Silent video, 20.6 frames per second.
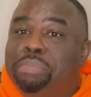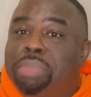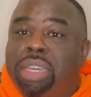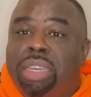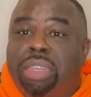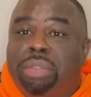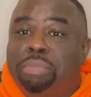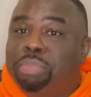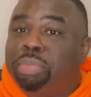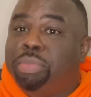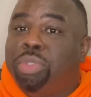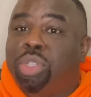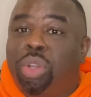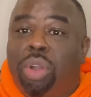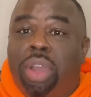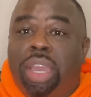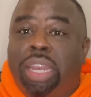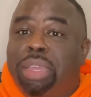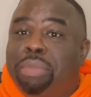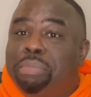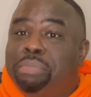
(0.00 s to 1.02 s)

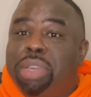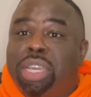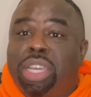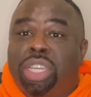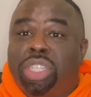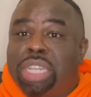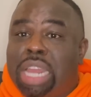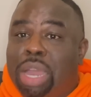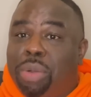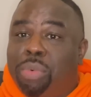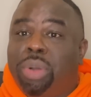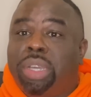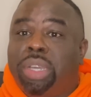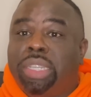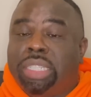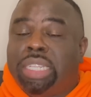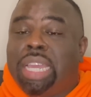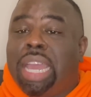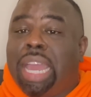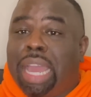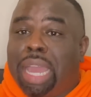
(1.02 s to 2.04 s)
budge not one
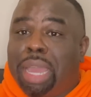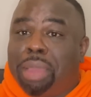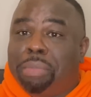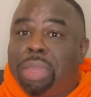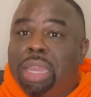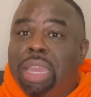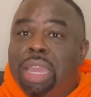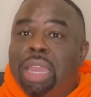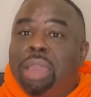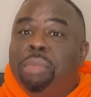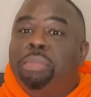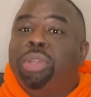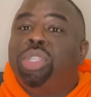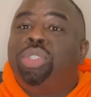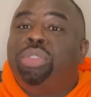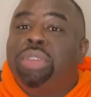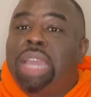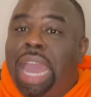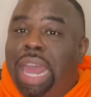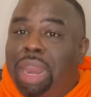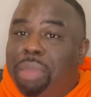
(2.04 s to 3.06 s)
time. But
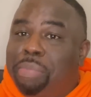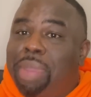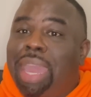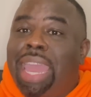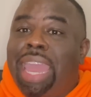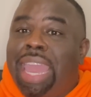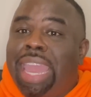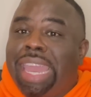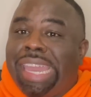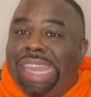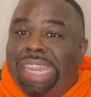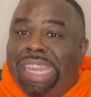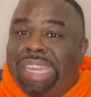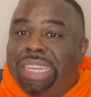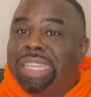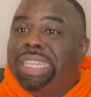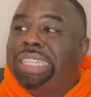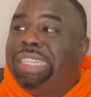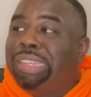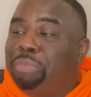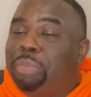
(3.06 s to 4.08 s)
you got it bad getting
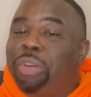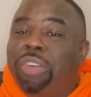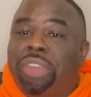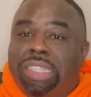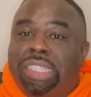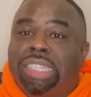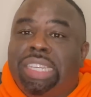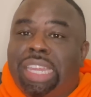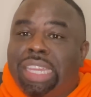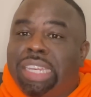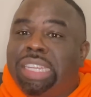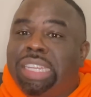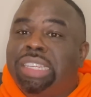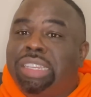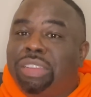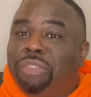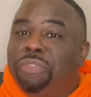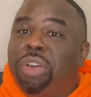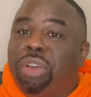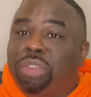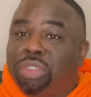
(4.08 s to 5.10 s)
into
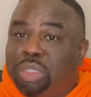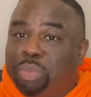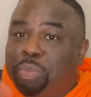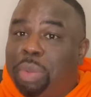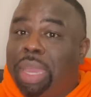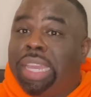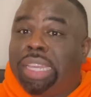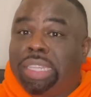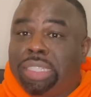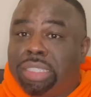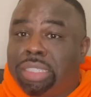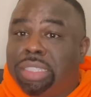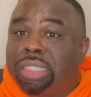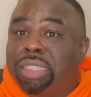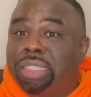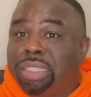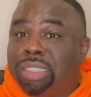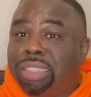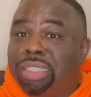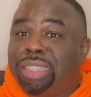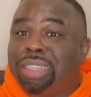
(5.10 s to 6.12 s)
folks'
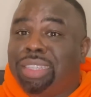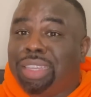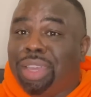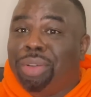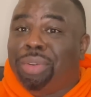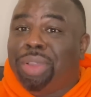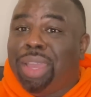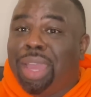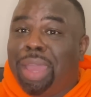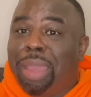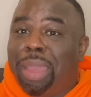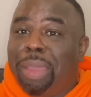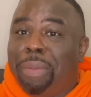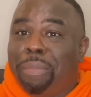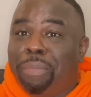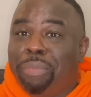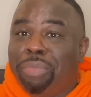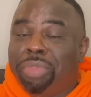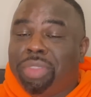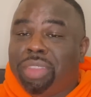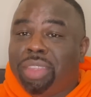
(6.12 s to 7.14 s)
space, okay?
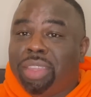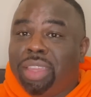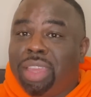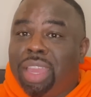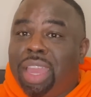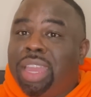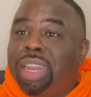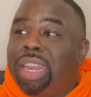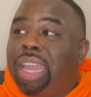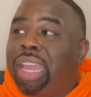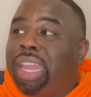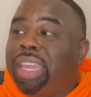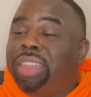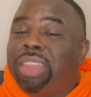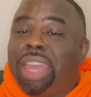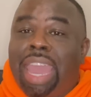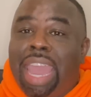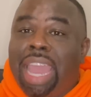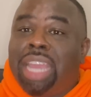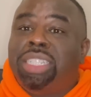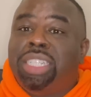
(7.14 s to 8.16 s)
Now, either
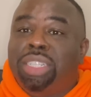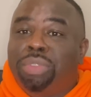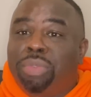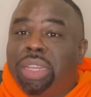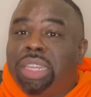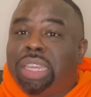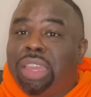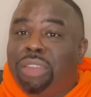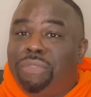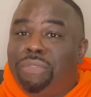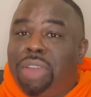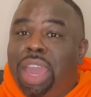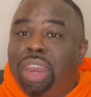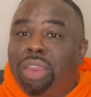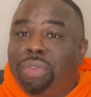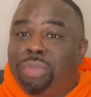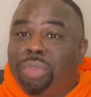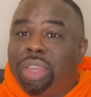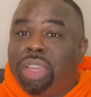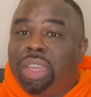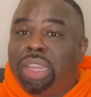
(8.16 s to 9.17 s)
Ashley really can fight
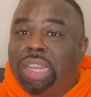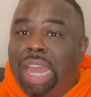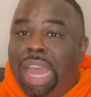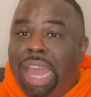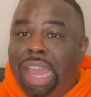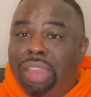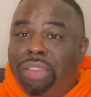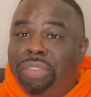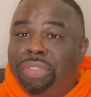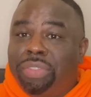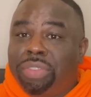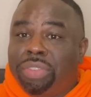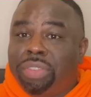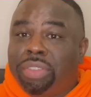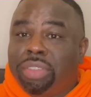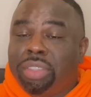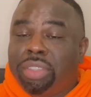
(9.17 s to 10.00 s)
in real life